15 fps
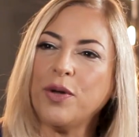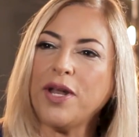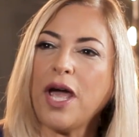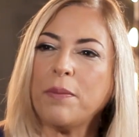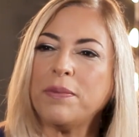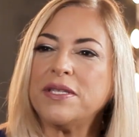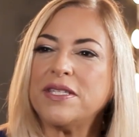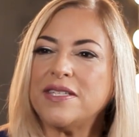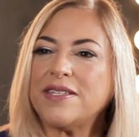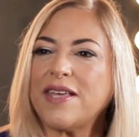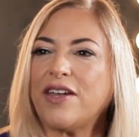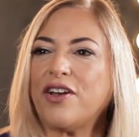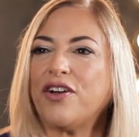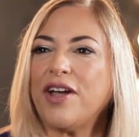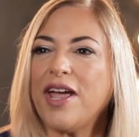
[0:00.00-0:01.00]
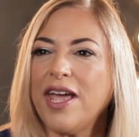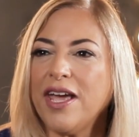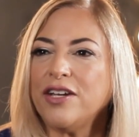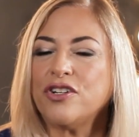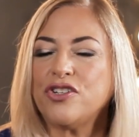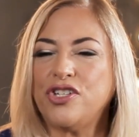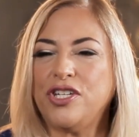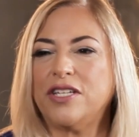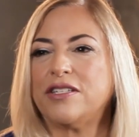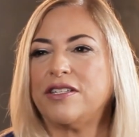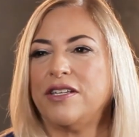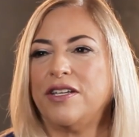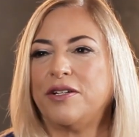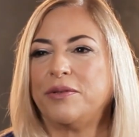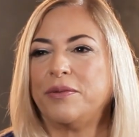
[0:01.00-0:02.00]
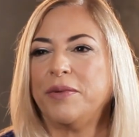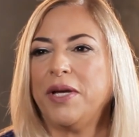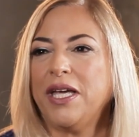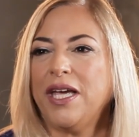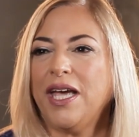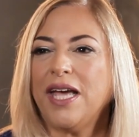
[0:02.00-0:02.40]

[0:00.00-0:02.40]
what happens is that our energy is low.